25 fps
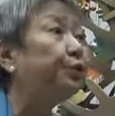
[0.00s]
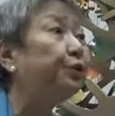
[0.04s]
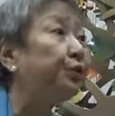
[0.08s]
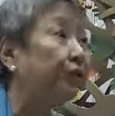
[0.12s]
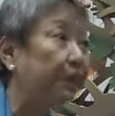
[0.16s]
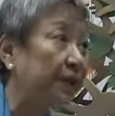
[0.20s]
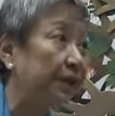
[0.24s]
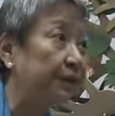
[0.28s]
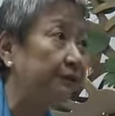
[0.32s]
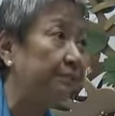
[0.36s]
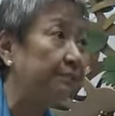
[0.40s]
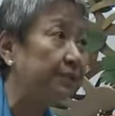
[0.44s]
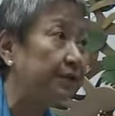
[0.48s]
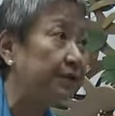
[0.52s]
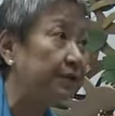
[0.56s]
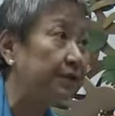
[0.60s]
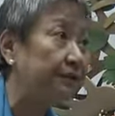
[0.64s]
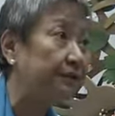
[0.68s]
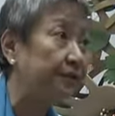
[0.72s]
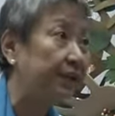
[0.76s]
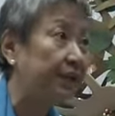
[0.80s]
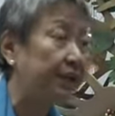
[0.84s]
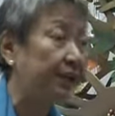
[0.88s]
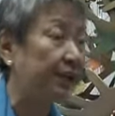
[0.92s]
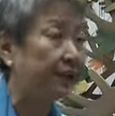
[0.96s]
themes
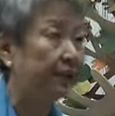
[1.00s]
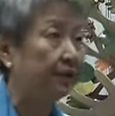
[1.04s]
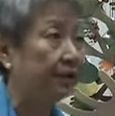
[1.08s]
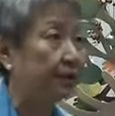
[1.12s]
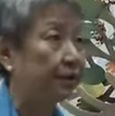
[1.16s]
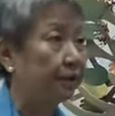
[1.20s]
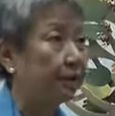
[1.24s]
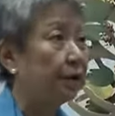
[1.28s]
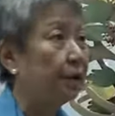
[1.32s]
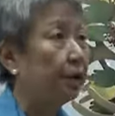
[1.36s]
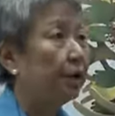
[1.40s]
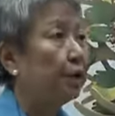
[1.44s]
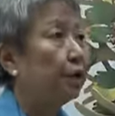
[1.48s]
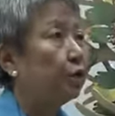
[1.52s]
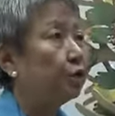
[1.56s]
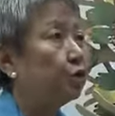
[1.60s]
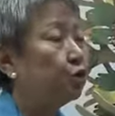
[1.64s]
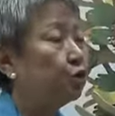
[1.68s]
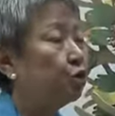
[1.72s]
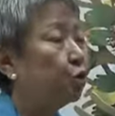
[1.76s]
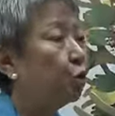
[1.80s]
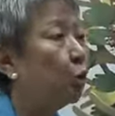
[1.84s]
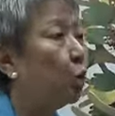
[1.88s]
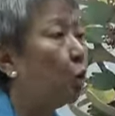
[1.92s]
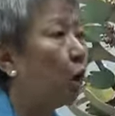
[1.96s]
of the year,
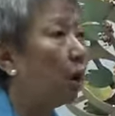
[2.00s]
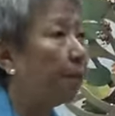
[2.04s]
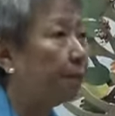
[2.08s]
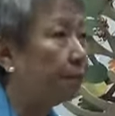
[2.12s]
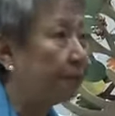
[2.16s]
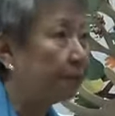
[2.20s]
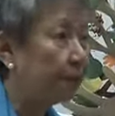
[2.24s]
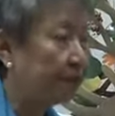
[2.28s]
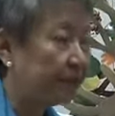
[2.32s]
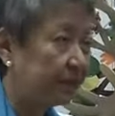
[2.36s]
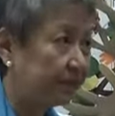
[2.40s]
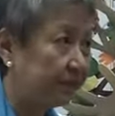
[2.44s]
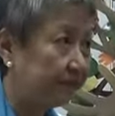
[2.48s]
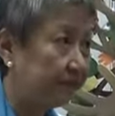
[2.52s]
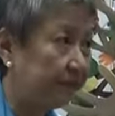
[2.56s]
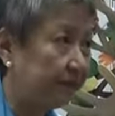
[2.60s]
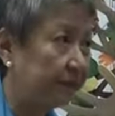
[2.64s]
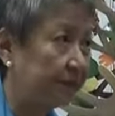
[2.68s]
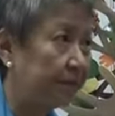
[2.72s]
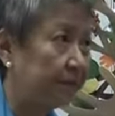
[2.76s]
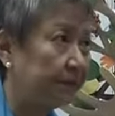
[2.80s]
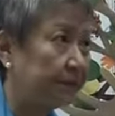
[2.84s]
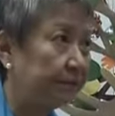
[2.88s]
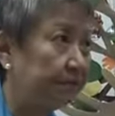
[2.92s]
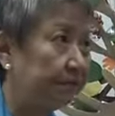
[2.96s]

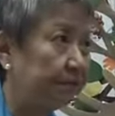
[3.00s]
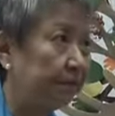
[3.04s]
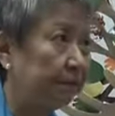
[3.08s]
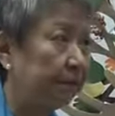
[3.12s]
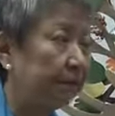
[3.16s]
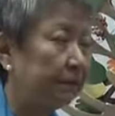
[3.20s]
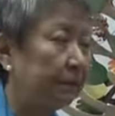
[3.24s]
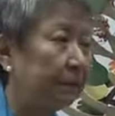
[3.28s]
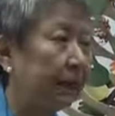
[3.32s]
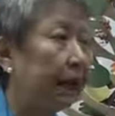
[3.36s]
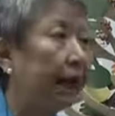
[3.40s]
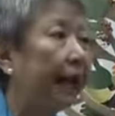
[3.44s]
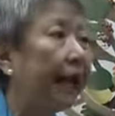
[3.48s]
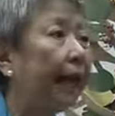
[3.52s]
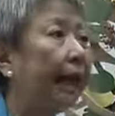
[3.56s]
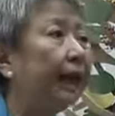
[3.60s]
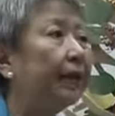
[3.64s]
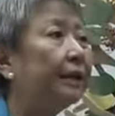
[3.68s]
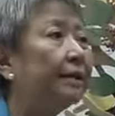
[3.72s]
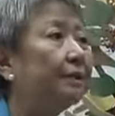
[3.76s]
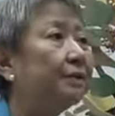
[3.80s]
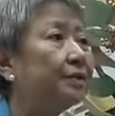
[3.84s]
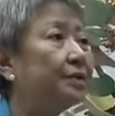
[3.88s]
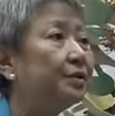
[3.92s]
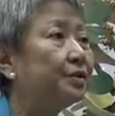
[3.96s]
cooperativism
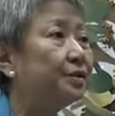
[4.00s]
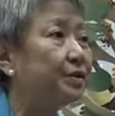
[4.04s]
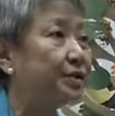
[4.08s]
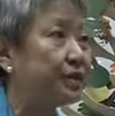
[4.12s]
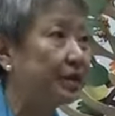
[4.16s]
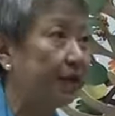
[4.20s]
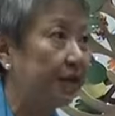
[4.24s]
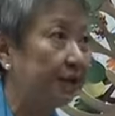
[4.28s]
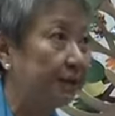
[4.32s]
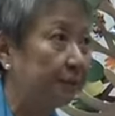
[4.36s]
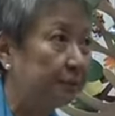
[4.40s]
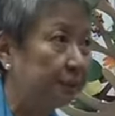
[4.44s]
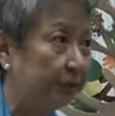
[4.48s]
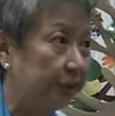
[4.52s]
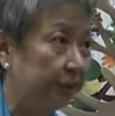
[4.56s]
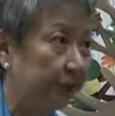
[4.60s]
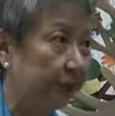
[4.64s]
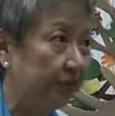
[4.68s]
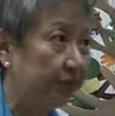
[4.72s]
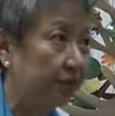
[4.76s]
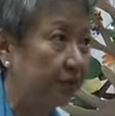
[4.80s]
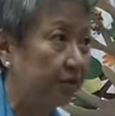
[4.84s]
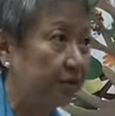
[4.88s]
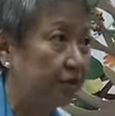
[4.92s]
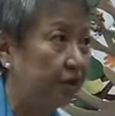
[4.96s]
and sustainable
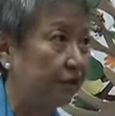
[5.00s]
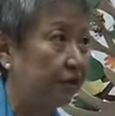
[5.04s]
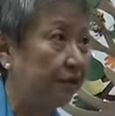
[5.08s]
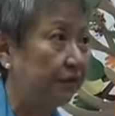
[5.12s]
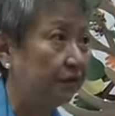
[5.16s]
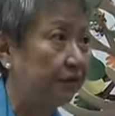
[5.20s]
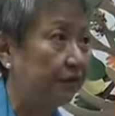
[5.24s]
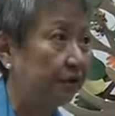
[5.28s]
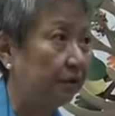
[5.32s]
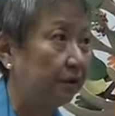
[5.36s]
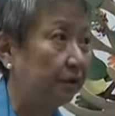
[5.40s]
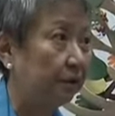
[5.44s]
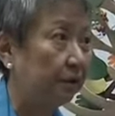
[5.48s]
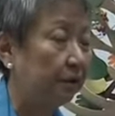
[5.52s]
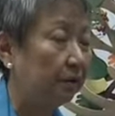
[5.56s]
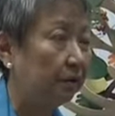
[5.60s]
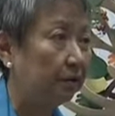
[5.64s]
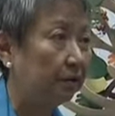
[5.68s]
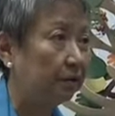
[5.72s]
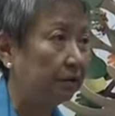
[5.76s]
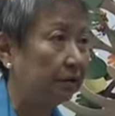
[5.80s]
energy for all.